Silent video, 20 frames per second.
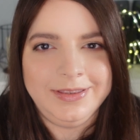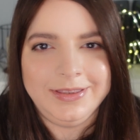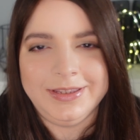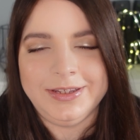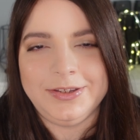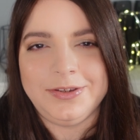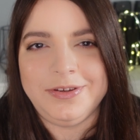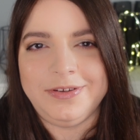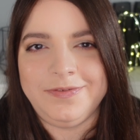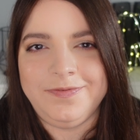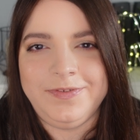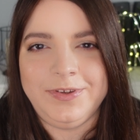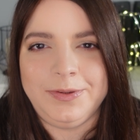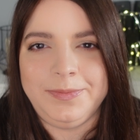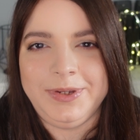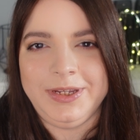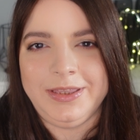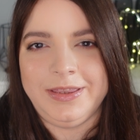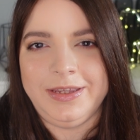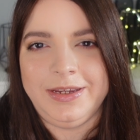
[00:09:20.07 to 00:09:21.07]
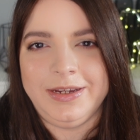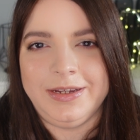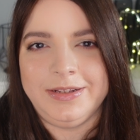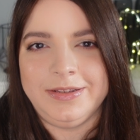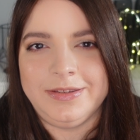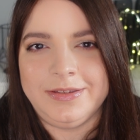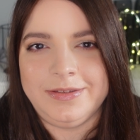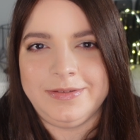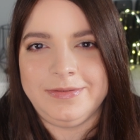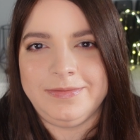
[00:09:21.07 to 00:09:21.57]
this whole filming thing and
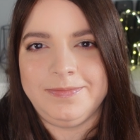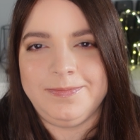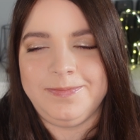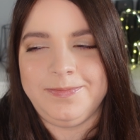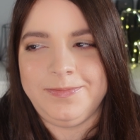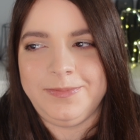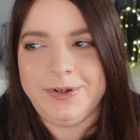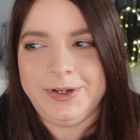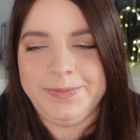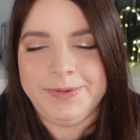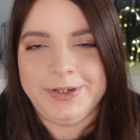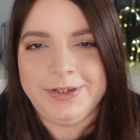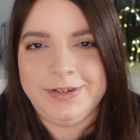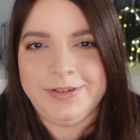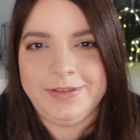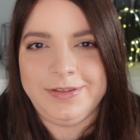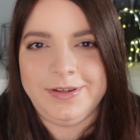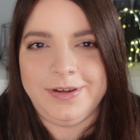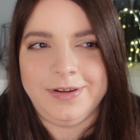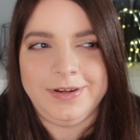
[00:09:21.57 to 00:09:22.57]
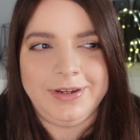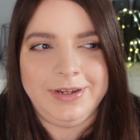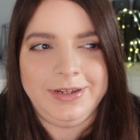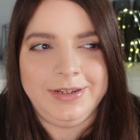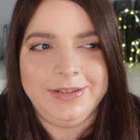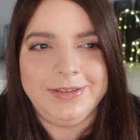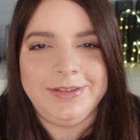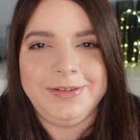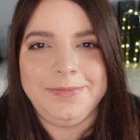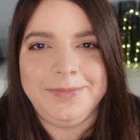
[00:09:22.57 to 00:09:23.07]
pretty much
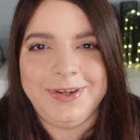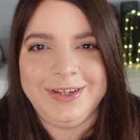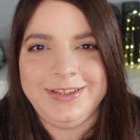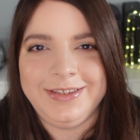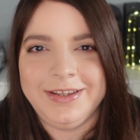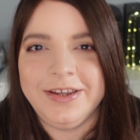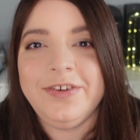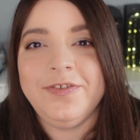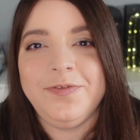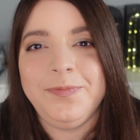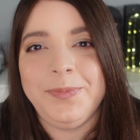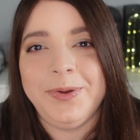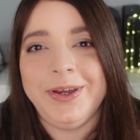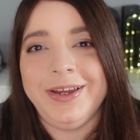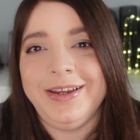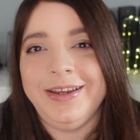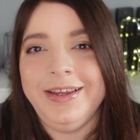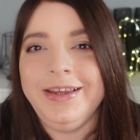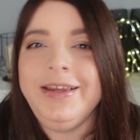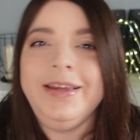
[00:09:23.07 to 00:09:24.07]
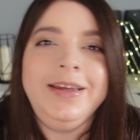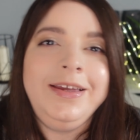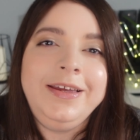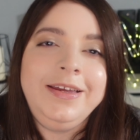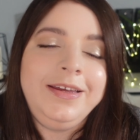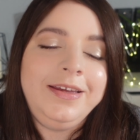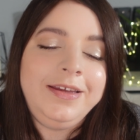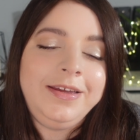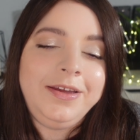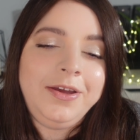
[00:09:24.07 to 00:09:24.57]
talking to myself, but
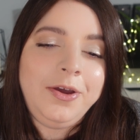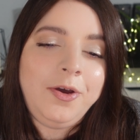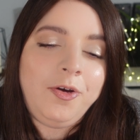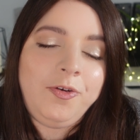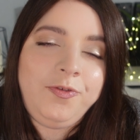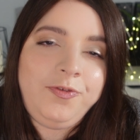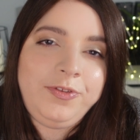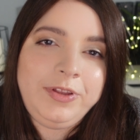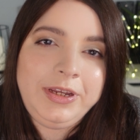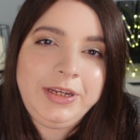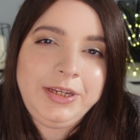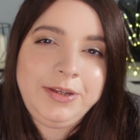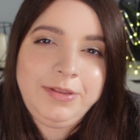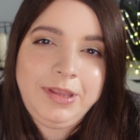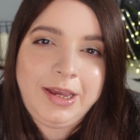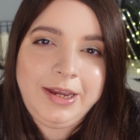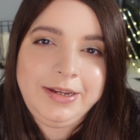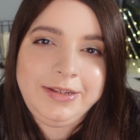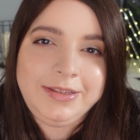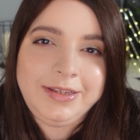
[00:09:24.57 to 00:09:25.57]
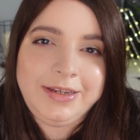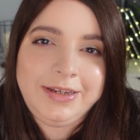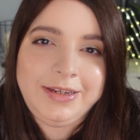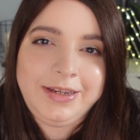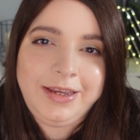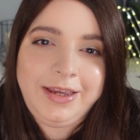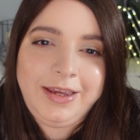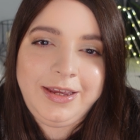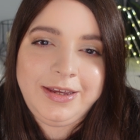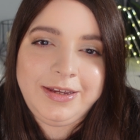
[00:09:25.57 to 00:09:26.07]
hopefully you liked it,
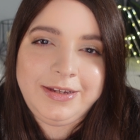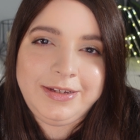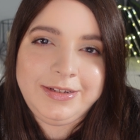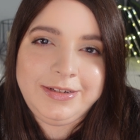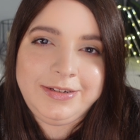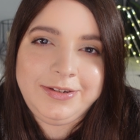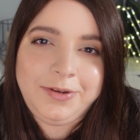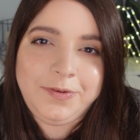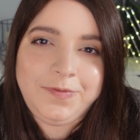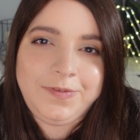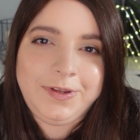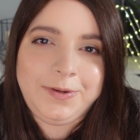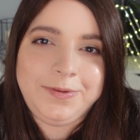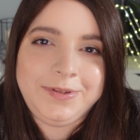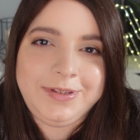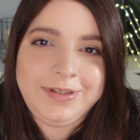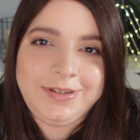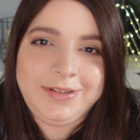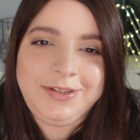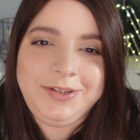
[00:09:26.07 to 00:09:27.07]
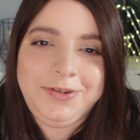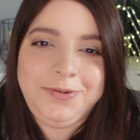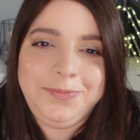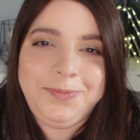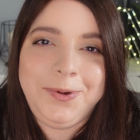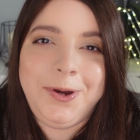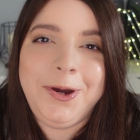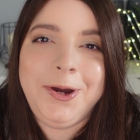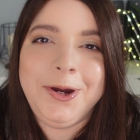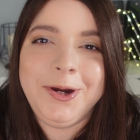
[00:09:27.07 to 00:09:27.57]
and hopefully I wasn't too
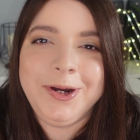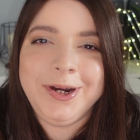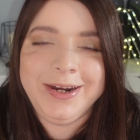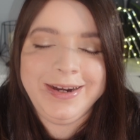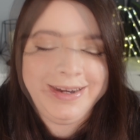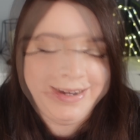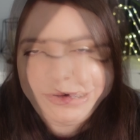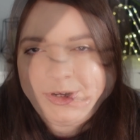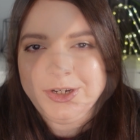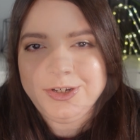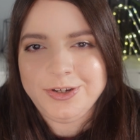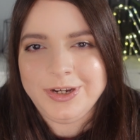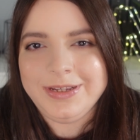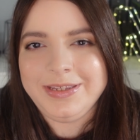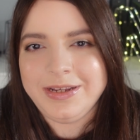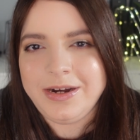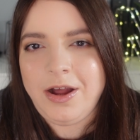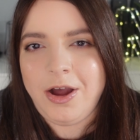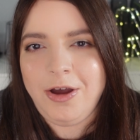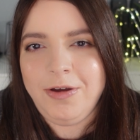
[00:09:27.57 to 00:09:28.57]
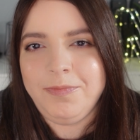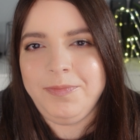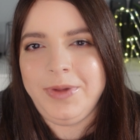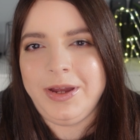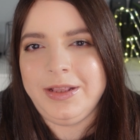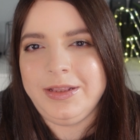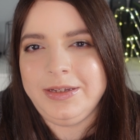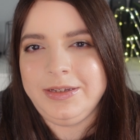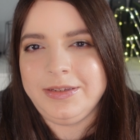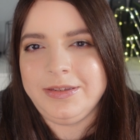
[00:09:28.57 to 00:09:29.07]
bored. I'm pretty sure I said
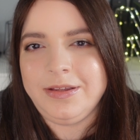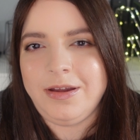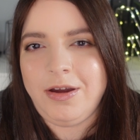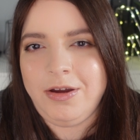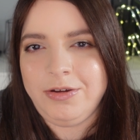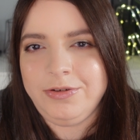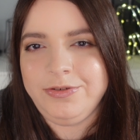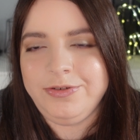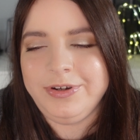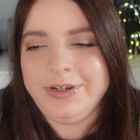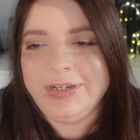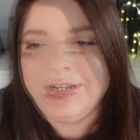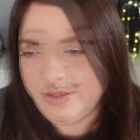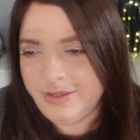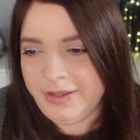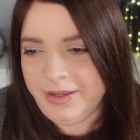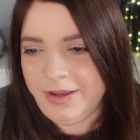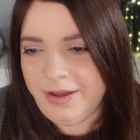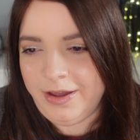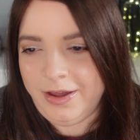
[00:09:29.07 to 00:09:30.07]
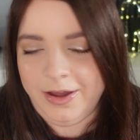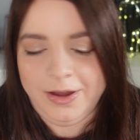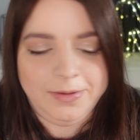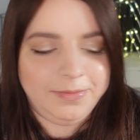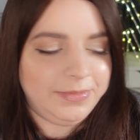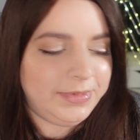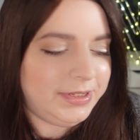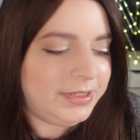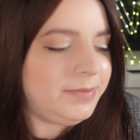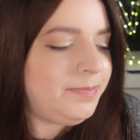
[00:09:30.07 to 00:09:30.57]
at least 100 times.
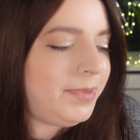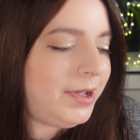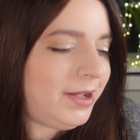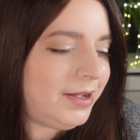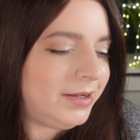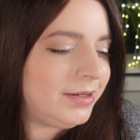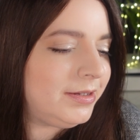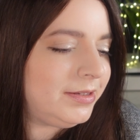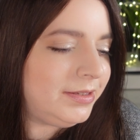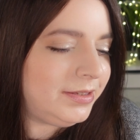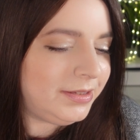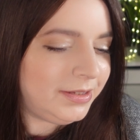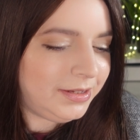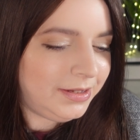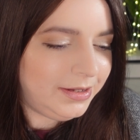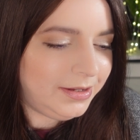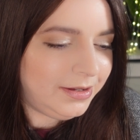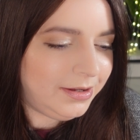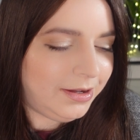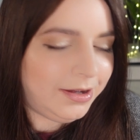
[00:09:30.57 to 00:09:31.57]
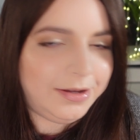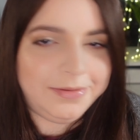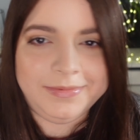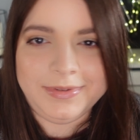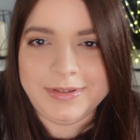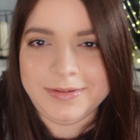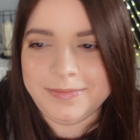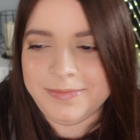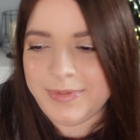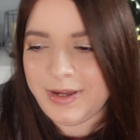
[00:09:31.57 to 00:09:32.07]
This box,
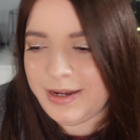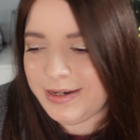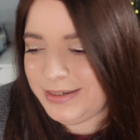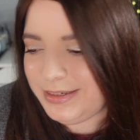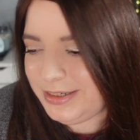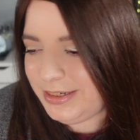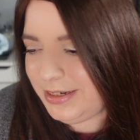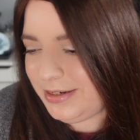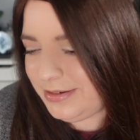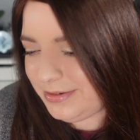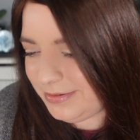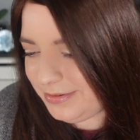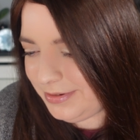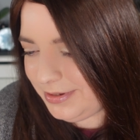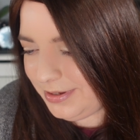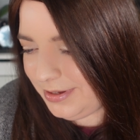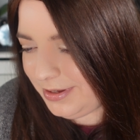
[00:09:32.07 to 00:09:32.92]
some eyeshadow,